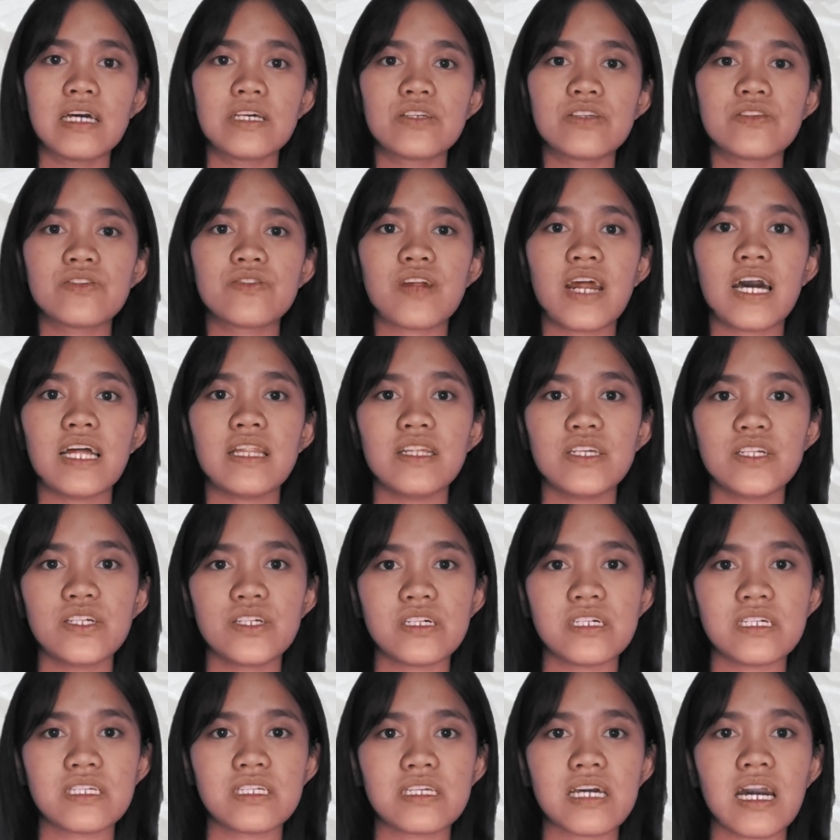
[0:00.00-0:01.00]

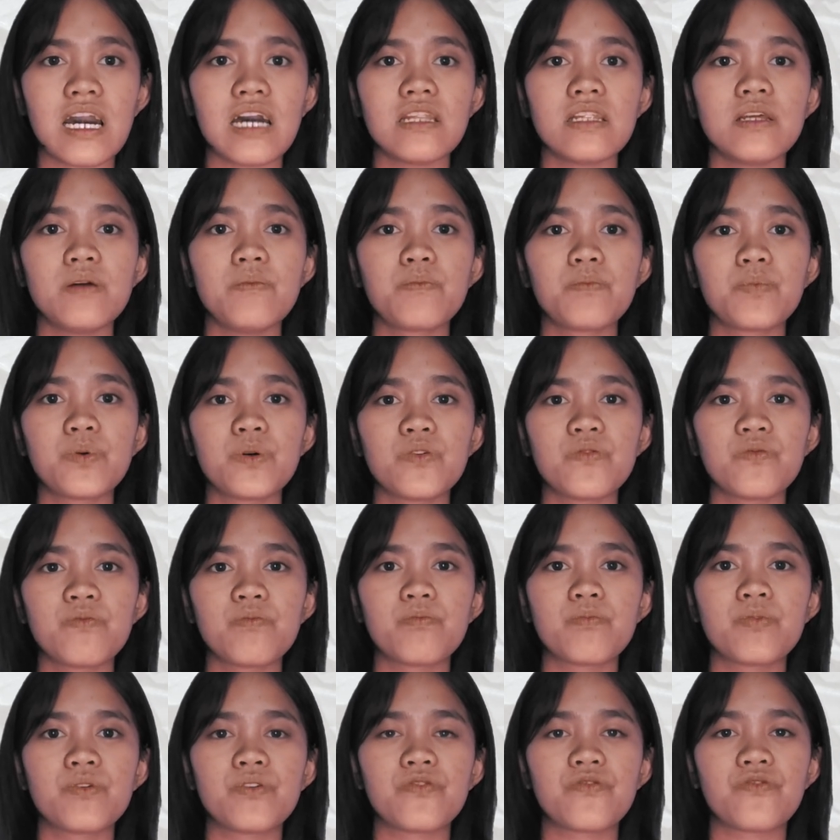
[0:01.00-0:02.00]
strategies and
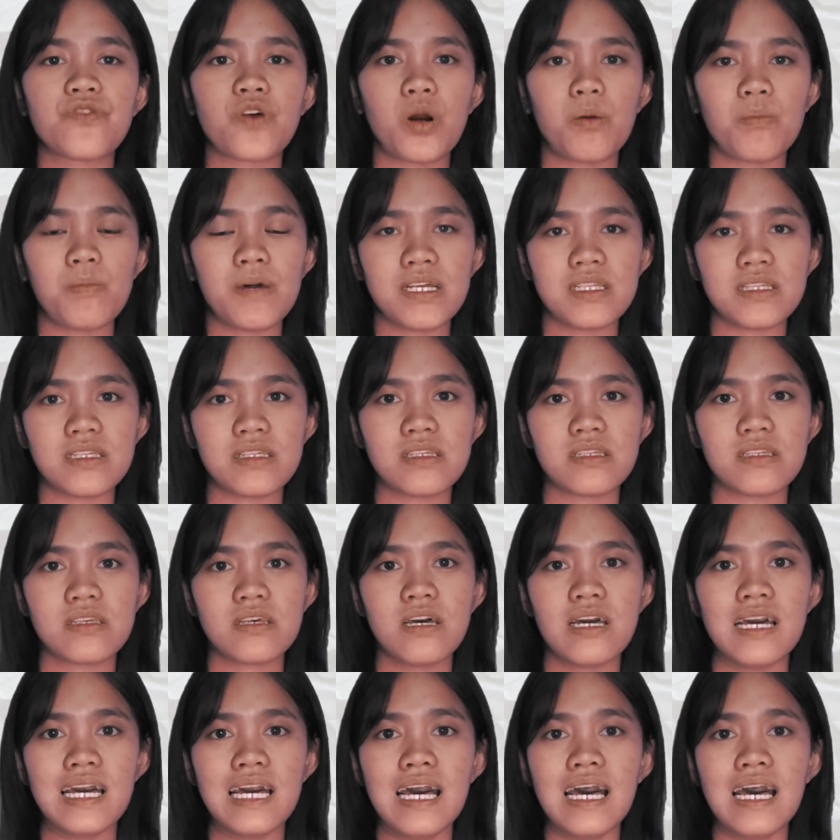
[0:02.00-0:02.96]
improve performance.